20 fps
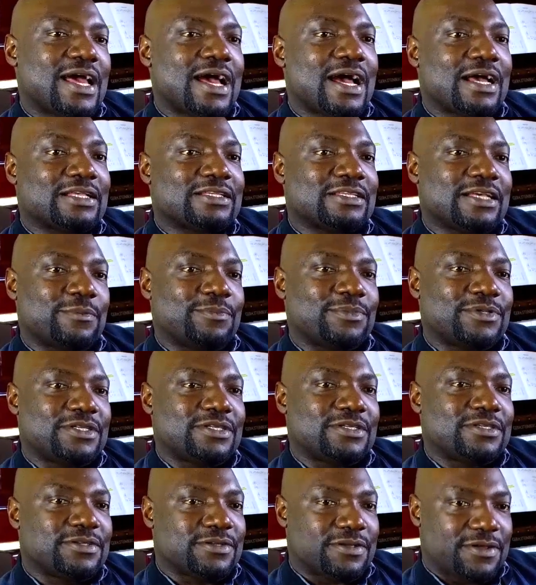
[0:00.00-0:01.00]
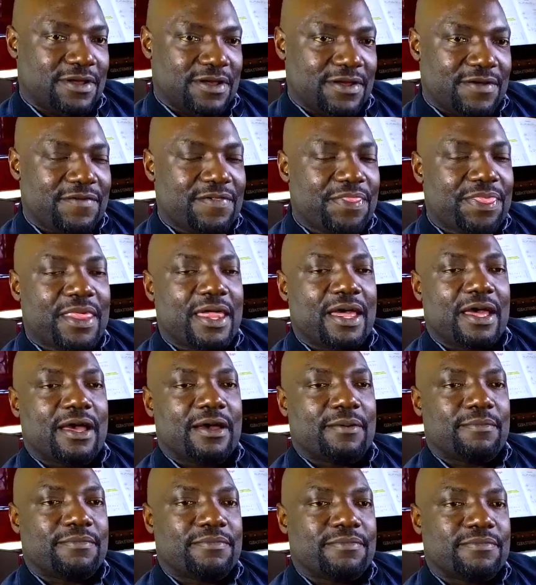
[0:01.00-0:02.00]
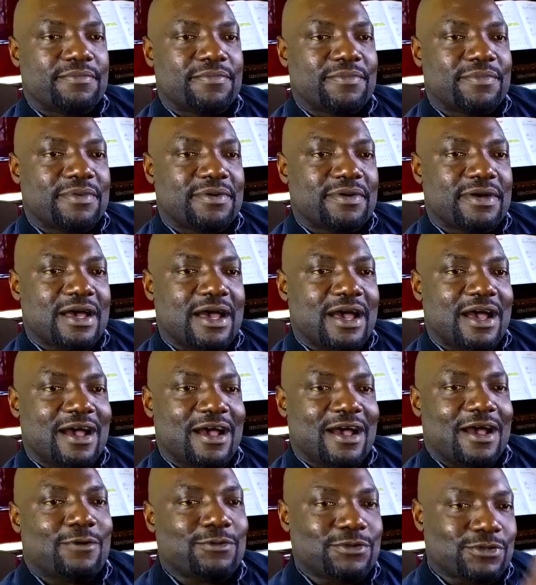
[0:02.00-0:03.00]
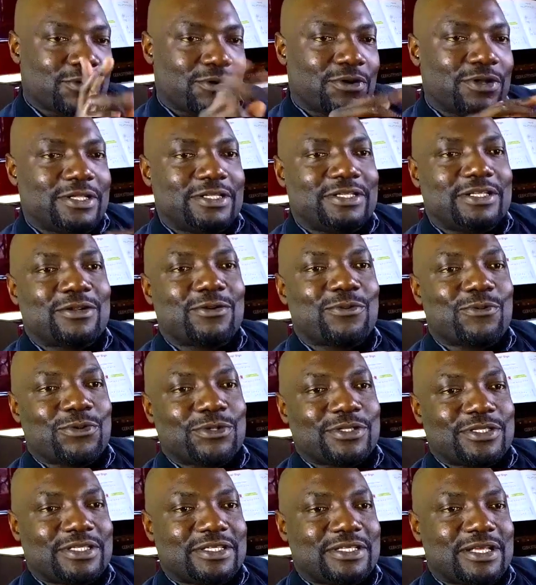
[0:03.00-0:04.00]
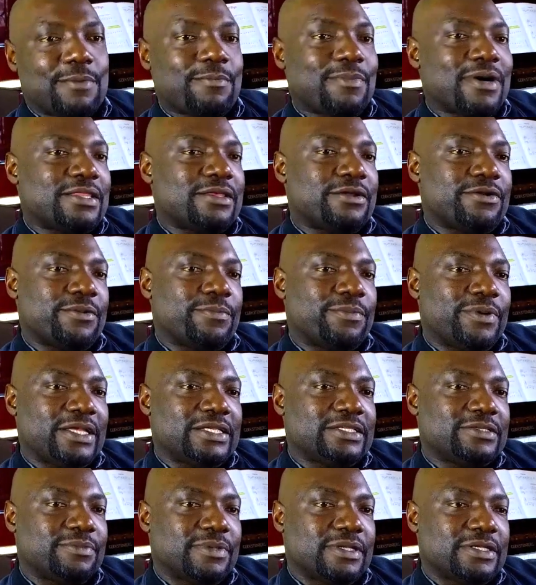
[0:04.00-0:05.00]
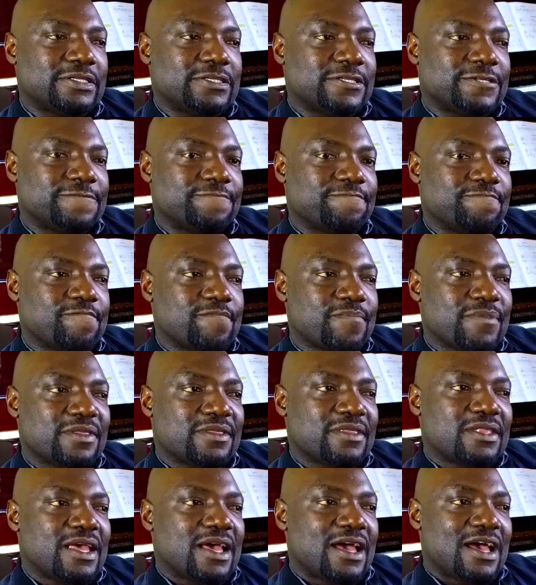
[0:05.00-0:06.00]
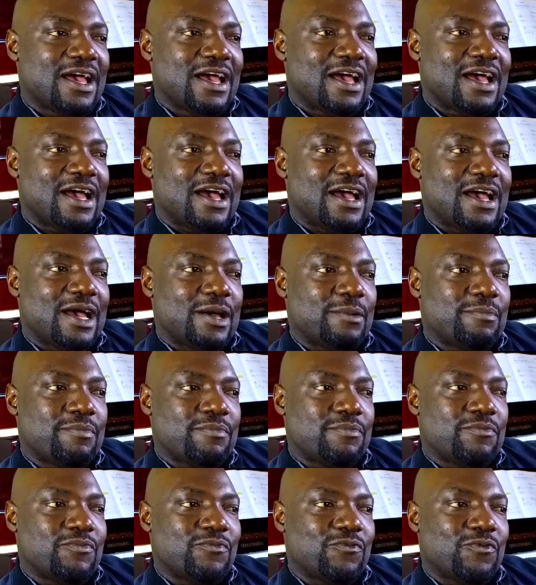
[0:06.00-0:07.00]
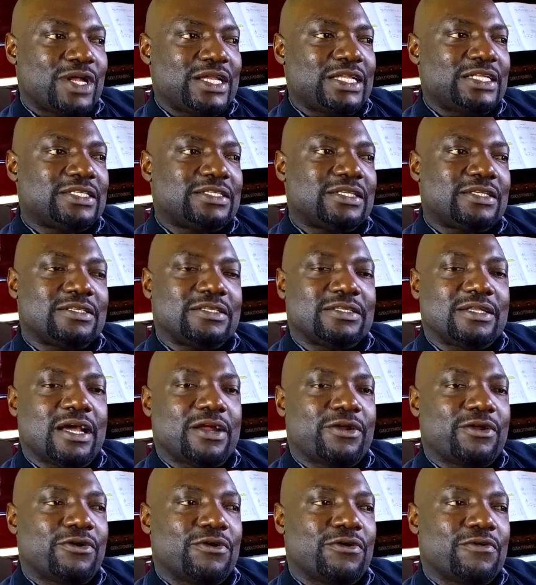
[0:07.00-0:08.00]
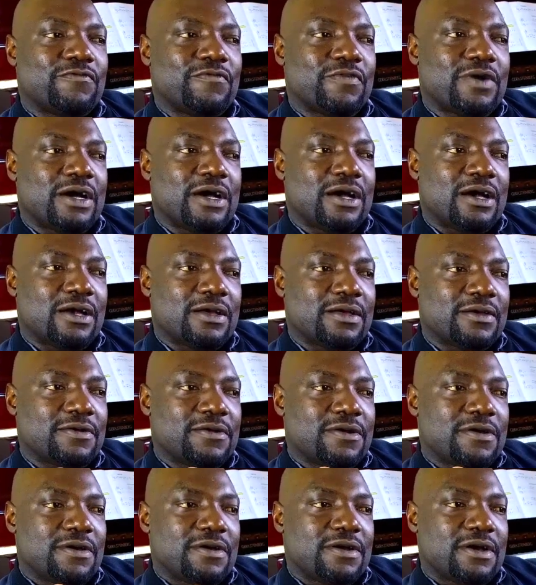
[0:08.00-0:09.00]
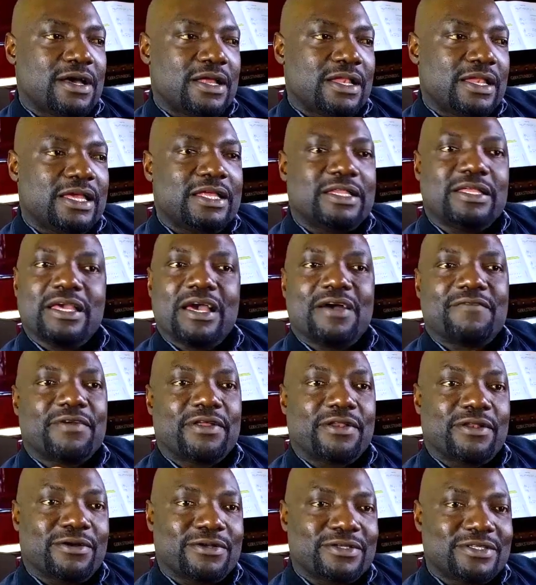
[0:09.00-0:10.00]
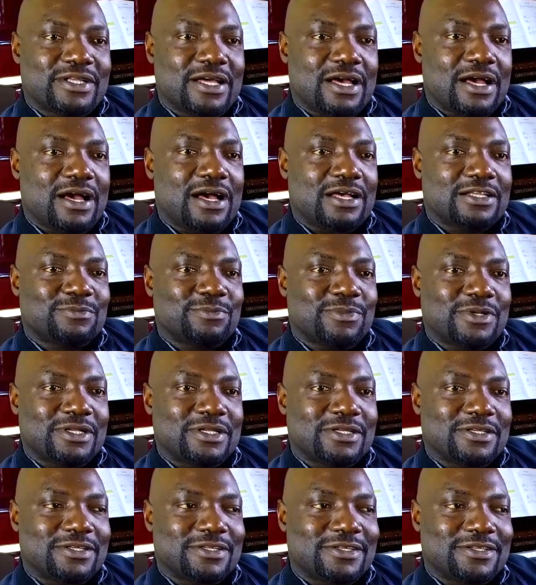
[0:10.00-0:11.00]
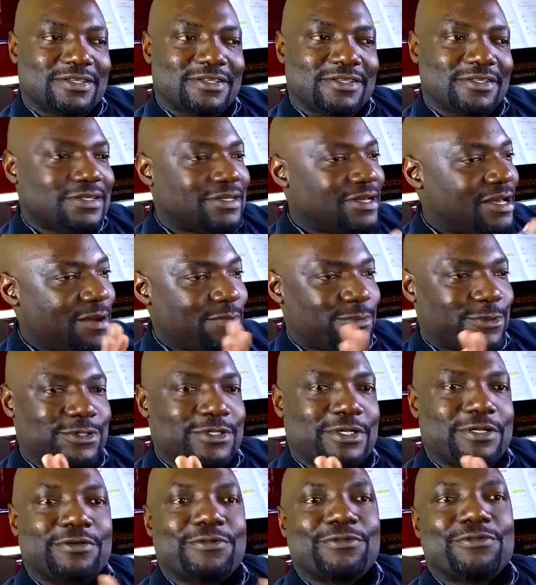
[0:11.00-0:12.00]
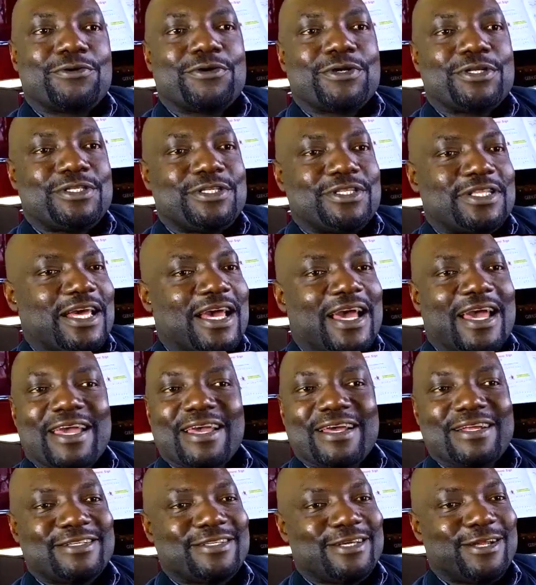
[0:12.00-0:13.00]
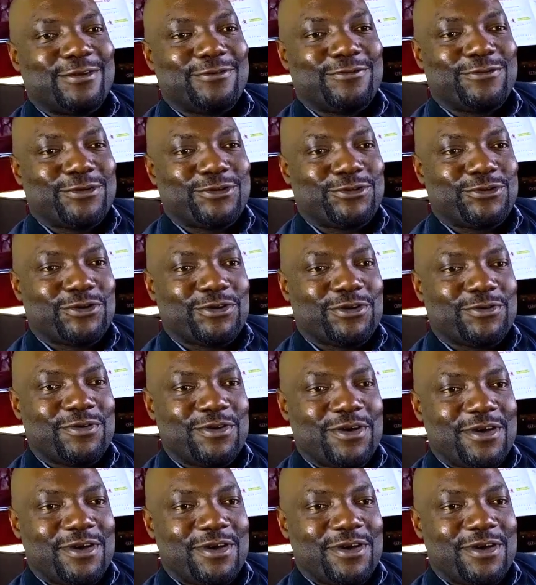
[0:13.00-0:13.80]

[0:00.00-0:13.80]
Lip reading: accept, I would call it in quotes, a mother replacement. When it's the scenario of a lady having lost her husband, I'm not an authority there, I can tell you for sure.